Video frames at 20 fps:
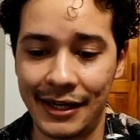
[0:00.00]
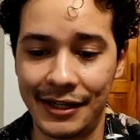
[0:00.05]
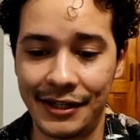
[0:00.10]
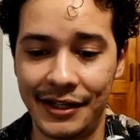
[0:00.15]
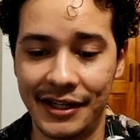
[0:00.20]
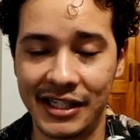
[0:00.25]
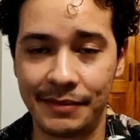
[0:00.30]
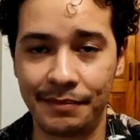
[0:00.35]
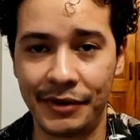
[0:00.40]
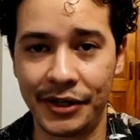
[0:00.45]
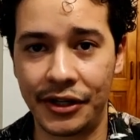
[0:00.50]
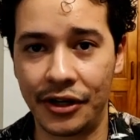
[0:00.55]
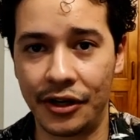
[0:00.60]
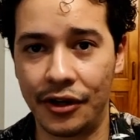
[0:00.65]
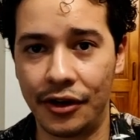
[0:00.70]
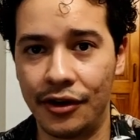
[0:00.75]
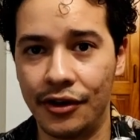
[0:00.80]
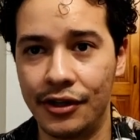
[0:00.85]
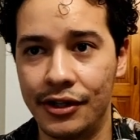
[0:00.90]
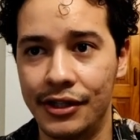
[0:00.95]
just
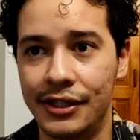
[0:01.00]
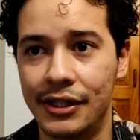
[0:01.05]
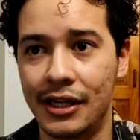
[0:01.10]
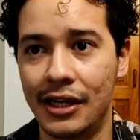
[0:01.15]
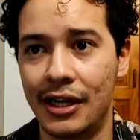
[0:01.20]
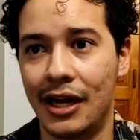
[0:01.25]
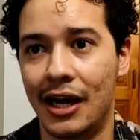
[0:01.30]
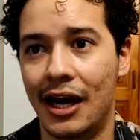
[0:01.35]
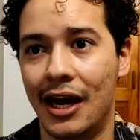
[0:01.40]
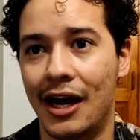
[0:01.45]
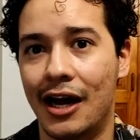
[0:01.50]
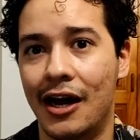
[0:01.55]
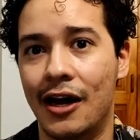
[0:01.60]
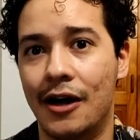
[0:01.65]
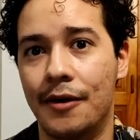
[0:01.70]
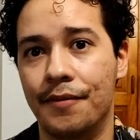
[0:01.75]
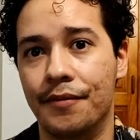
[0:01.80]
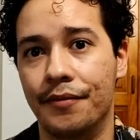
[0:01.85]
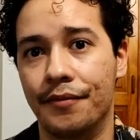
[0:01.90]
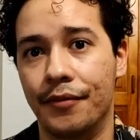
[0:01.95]
because
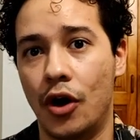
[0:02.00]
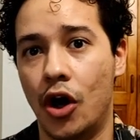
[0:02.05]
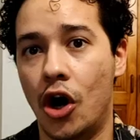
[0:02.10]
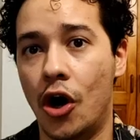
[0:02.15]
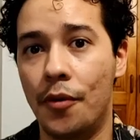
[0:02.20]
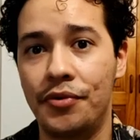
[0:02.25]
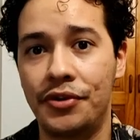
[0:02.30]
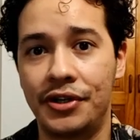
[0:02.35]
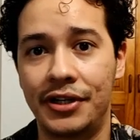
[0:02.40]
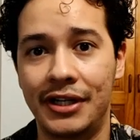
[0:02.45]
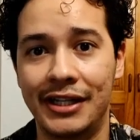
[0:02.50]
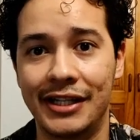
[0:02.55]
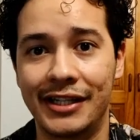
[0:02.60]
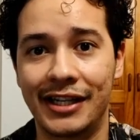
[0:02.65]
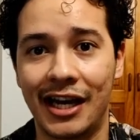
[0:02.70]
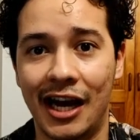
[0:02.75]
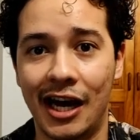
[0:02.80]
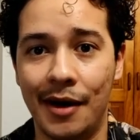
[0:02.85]
options